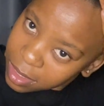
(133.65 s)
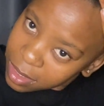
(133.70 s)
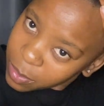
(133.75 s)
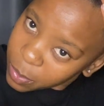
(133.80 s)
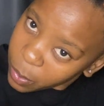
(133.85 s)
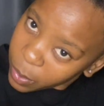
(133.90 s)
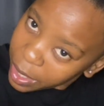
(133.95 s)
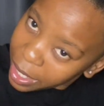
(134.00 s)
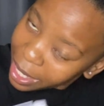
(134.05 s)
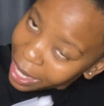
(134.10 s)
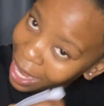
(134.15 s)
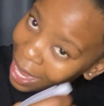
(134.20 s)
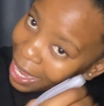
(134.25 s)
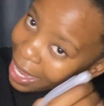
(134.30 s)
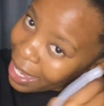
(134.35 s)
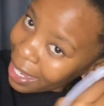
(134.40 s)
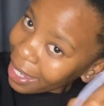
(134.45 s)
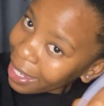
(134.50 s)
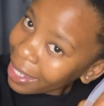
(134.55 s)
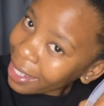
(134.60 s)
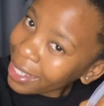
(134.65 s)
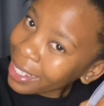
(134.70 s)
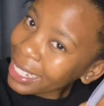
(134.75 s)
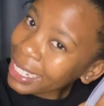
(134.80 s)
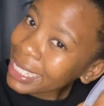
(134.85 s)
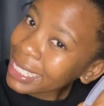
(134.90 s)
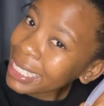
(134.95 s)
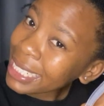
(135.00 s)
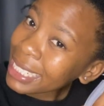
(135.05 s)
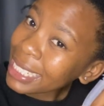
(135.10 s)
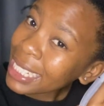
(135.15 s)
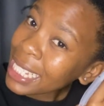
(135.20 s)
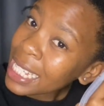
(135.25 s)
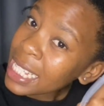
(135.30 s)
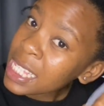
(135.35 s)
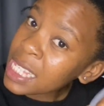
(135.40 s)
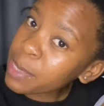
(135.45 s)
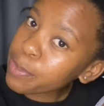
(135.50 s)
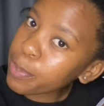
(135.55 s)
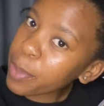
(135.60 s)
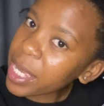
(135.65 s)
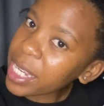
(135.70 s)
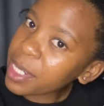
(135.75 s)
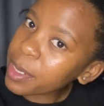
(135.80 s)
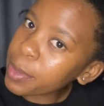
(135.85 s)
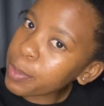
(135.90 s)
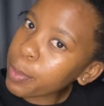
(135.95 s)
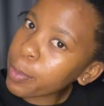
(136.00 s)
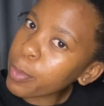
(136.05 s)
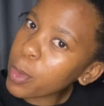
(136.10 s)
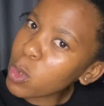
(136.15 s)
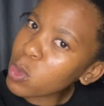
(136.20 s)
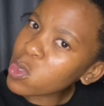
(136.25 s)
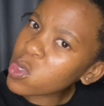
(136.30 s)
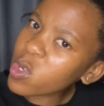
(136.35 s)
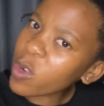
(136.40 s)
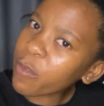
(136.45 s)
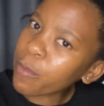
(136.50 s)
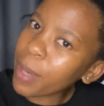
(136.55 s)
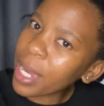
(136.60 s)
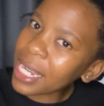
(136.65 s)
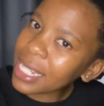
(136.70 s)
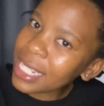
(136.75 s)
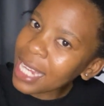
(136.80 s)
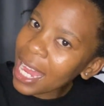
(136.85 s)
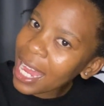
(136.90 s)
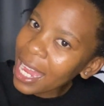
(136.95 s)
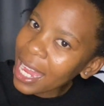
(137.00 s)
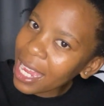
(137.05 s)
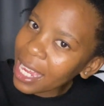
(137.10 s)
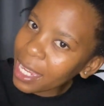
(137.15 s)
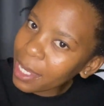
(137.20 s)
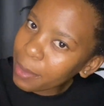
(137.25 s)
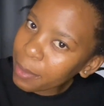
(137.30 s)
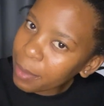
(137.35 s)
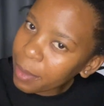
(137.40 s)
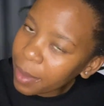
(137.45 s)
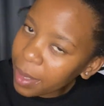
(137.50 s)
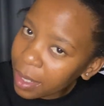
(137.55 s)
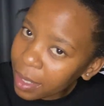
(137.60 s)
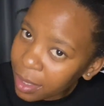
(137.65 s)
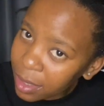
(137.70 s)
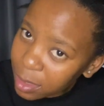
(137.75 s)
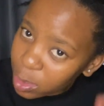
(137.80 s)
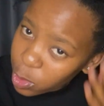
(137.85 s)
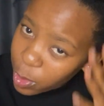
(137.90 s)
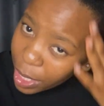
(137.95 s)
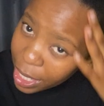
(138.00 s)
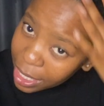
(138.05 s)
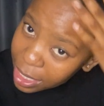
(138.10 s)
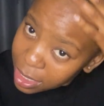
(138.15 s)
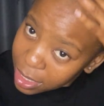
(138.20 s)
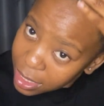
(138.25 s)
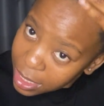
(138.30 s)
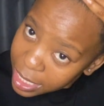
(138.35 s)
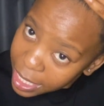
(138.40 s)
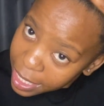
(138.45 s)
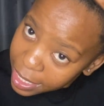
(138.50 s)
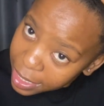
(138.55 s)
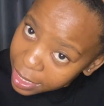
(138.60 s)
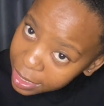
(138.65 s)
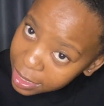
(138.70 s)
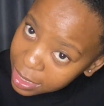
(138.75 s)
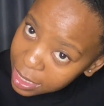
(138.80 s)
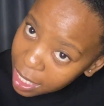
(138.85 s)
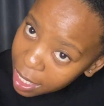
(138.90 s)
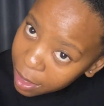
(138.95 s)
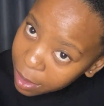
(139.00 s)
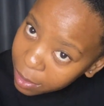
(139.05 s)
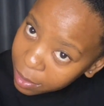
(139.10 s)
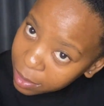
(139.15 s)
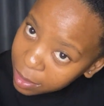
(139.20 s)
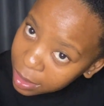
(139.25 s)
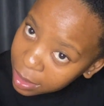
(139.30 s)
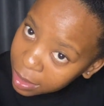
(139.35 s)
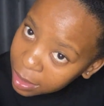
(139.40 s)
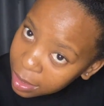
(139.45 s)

where I spent most of my time trying to take it down.